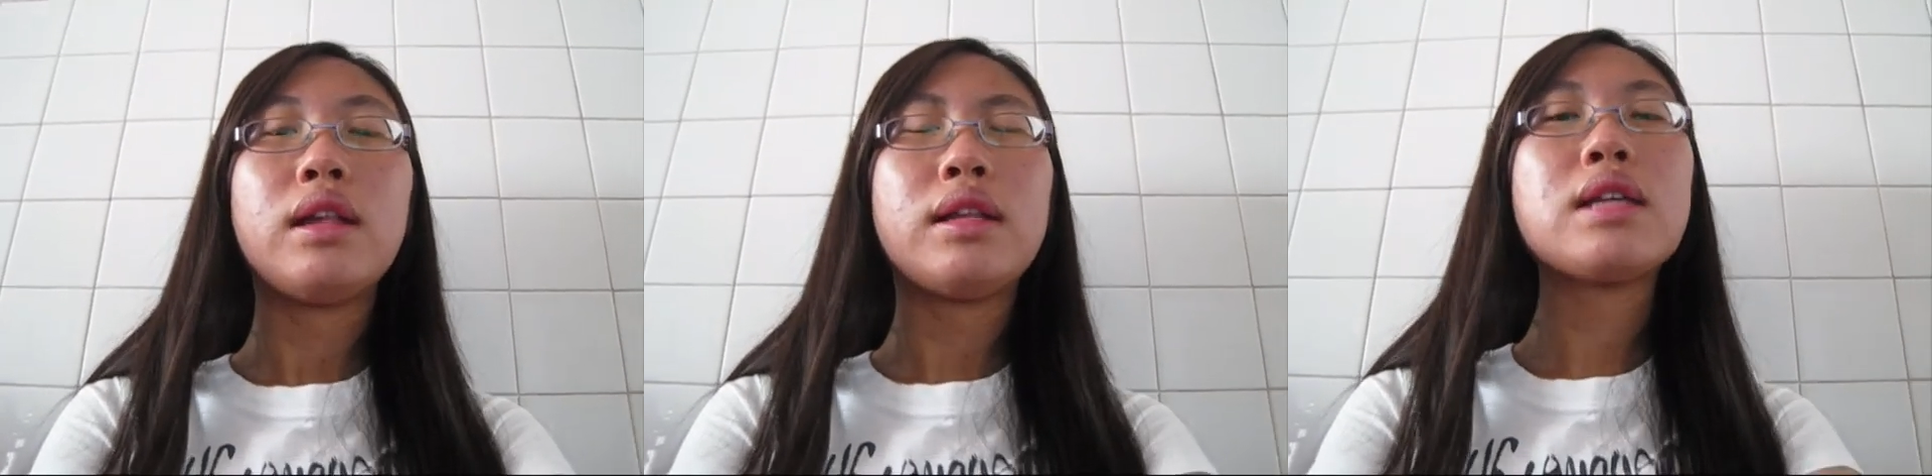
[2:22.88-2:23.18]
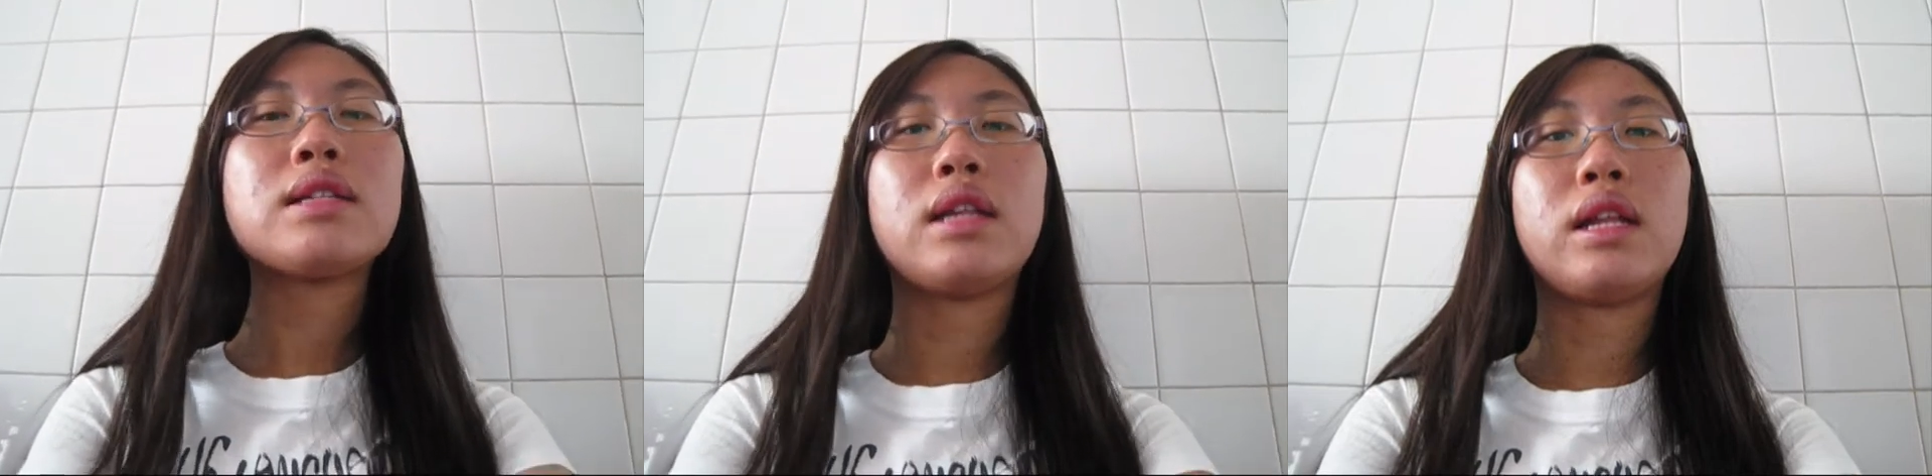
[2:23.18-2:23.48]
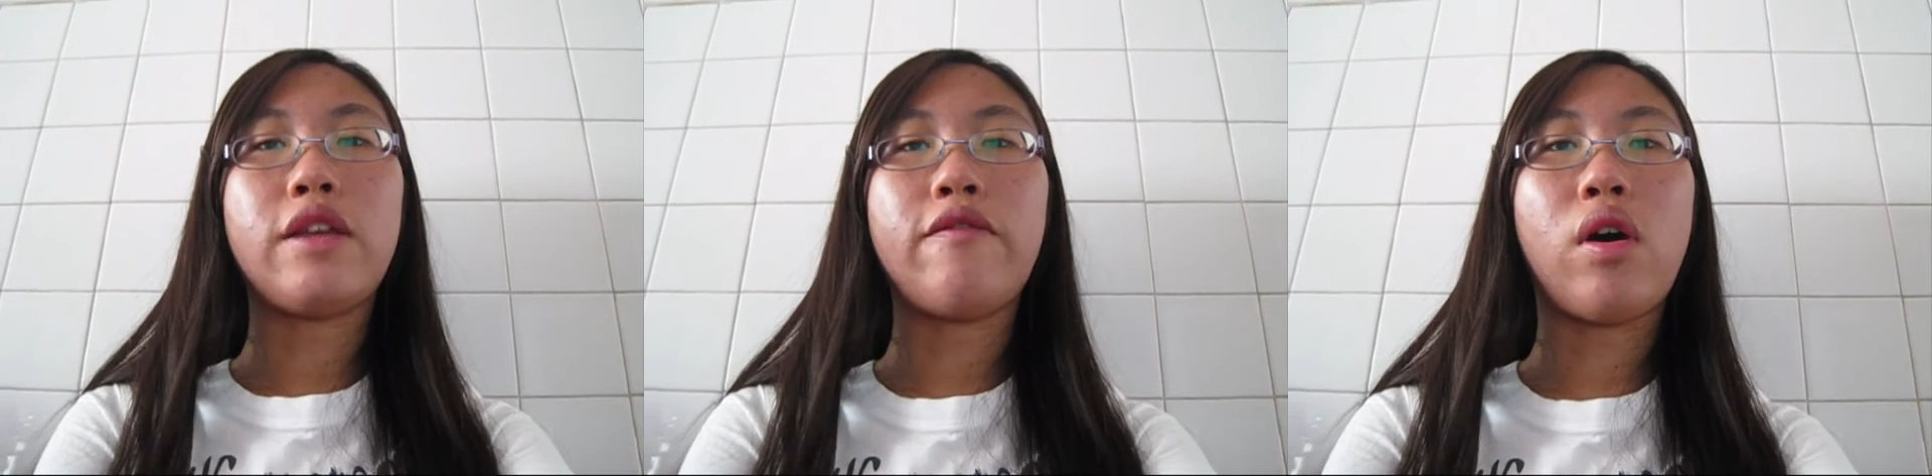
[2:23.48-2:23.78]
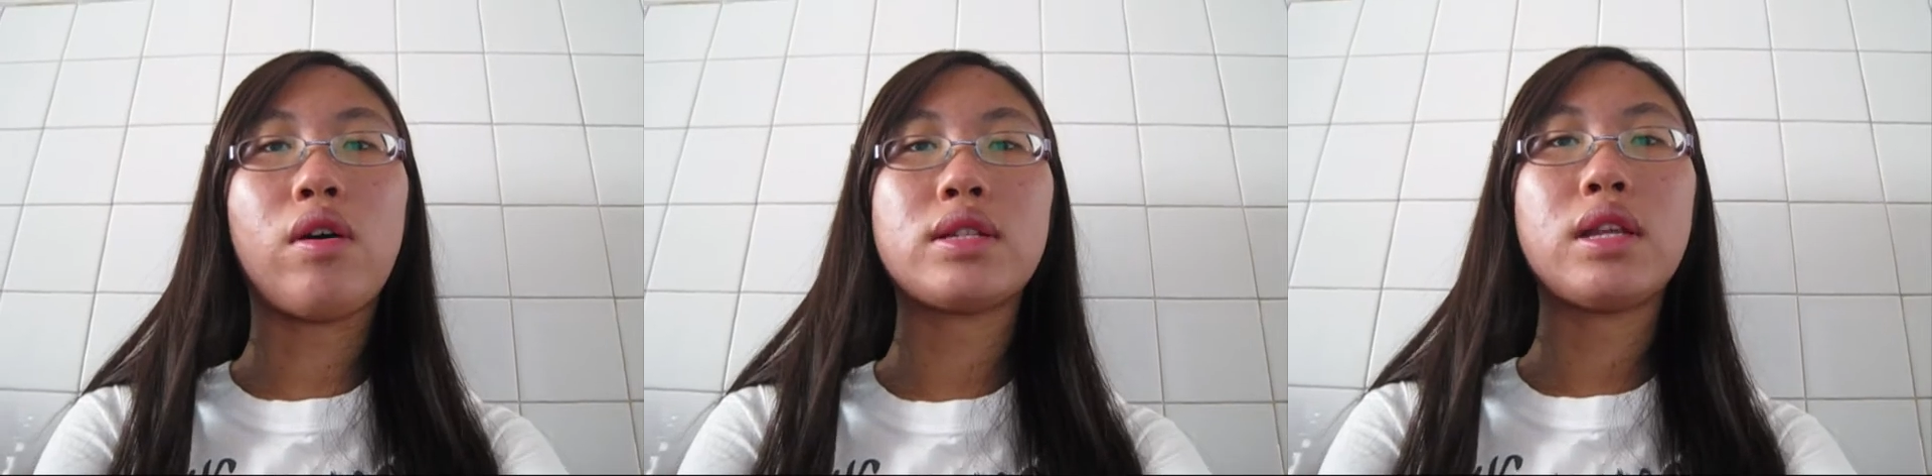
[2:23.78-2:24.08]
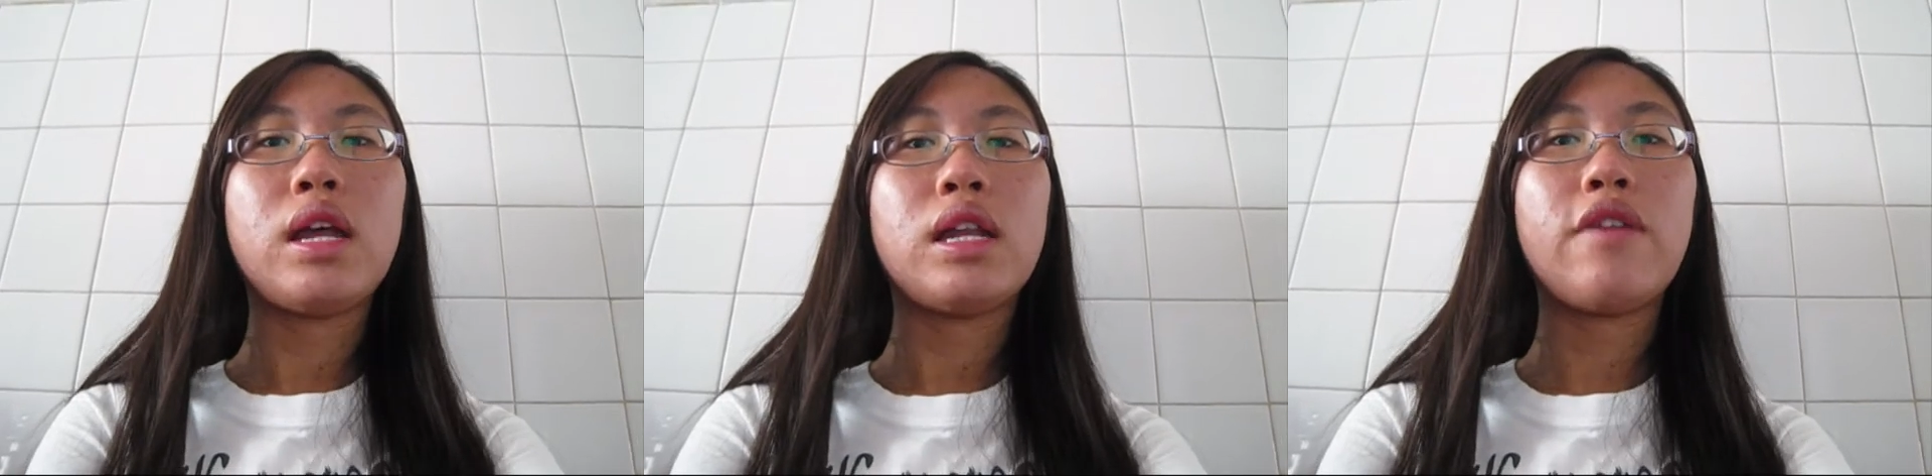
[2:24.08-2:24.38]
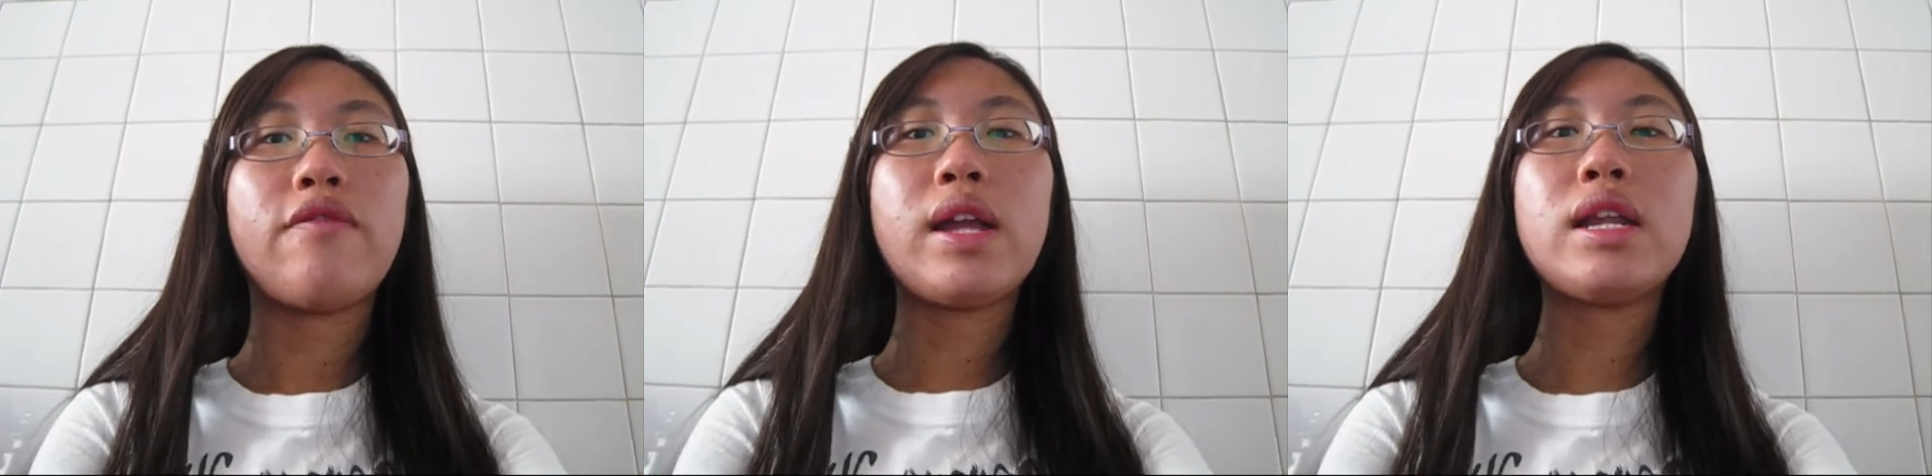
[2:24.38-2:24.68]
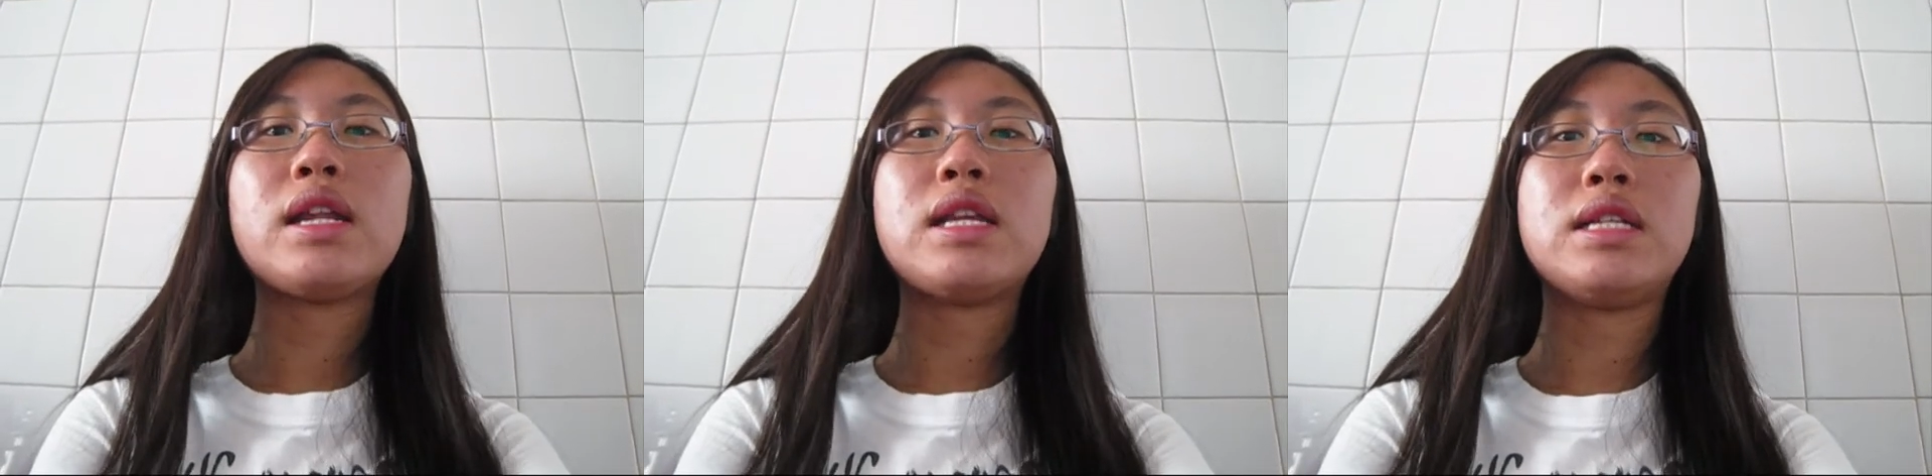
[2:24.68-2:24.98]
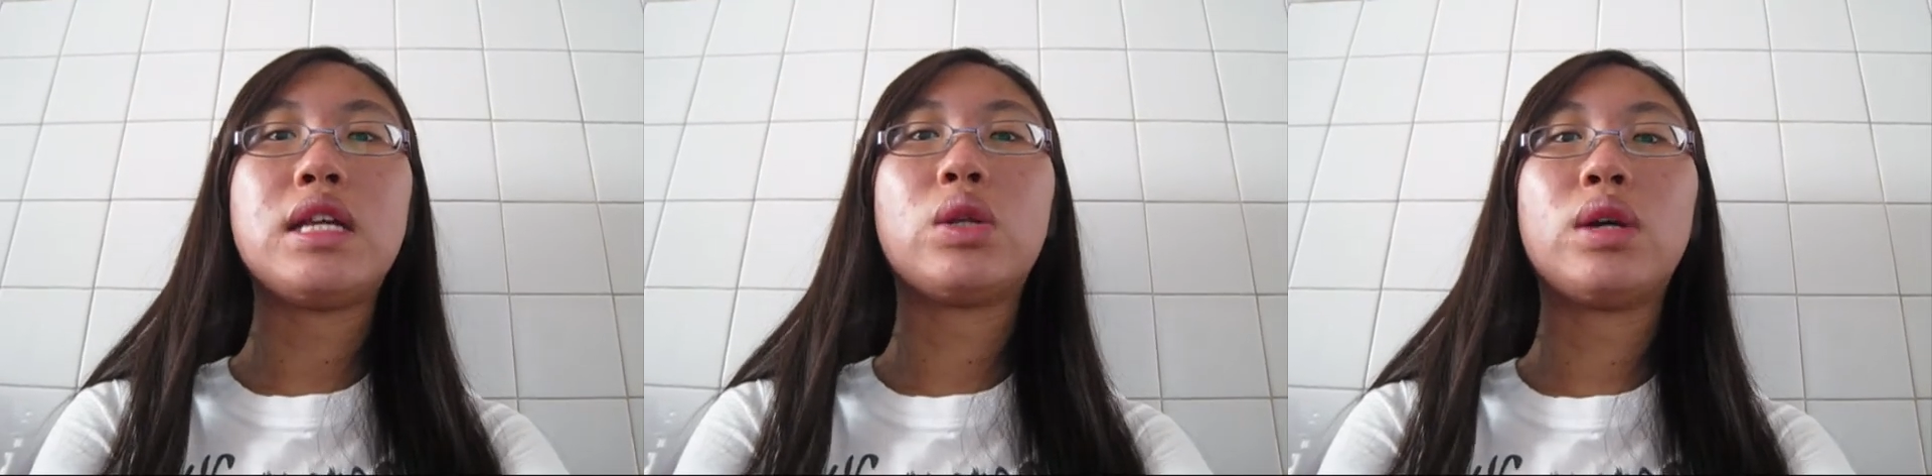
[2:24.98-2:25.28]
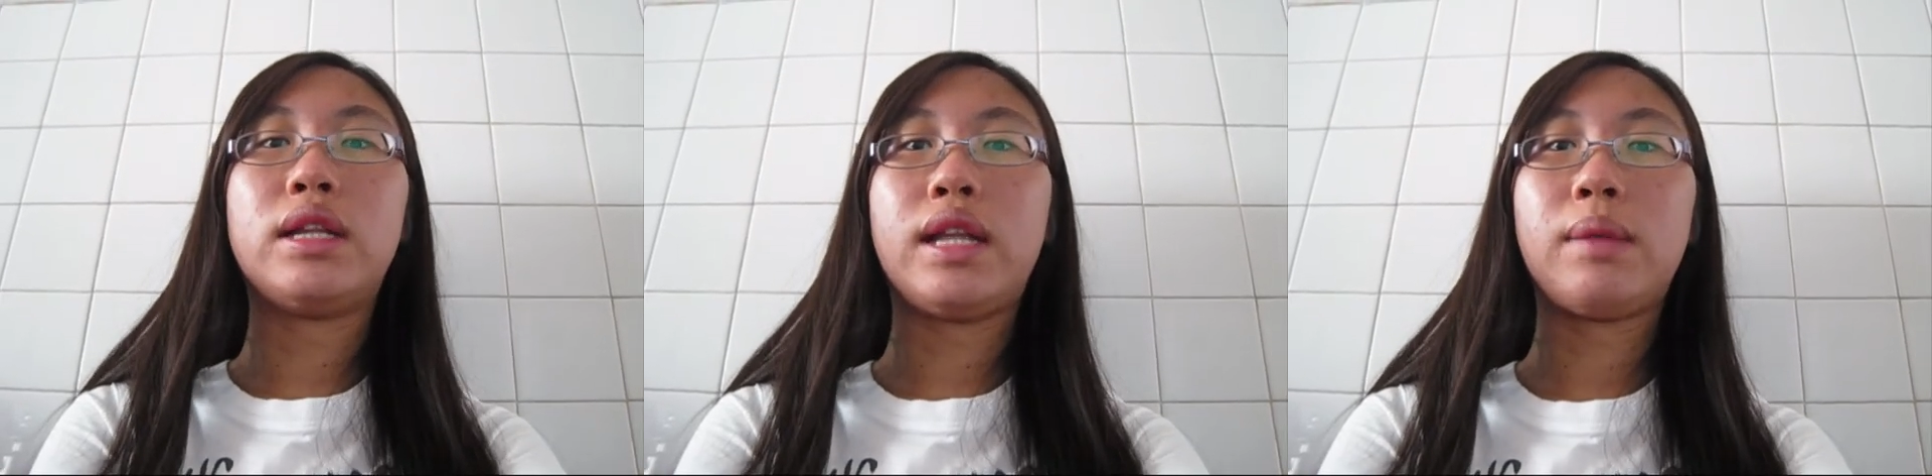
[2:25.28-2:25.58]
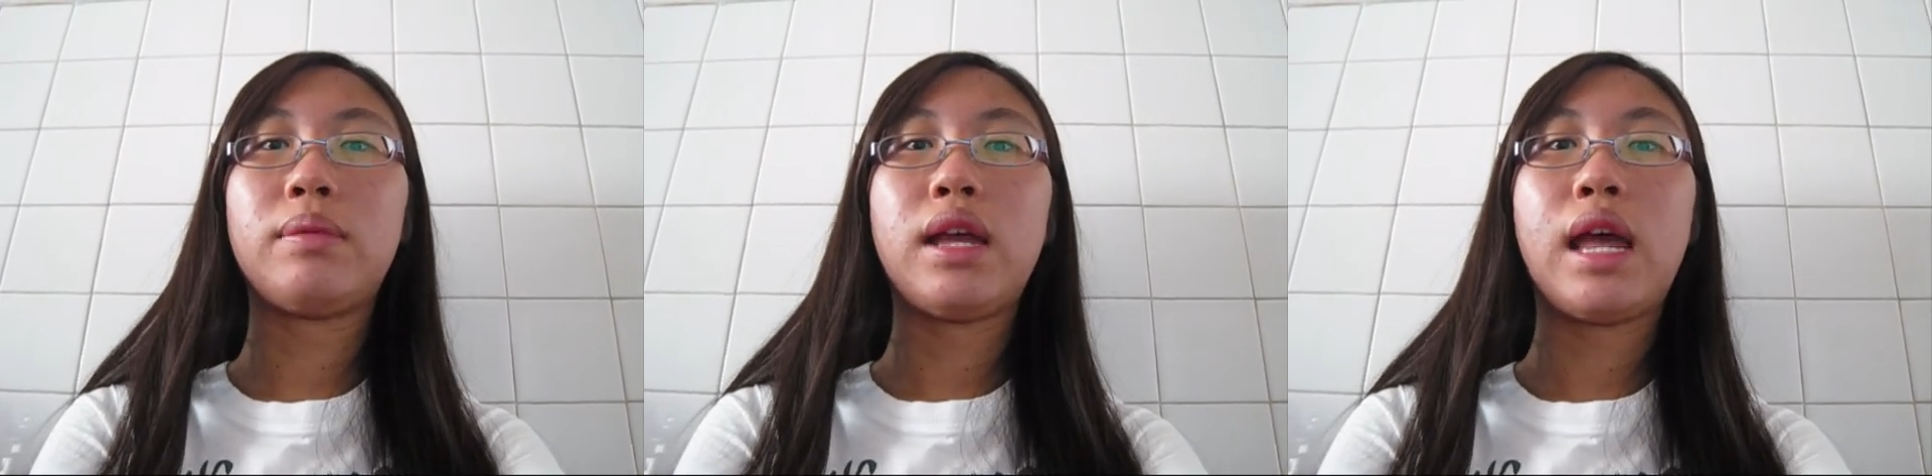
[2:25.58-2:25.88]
Thus, in a divorce, they find it easier to adapt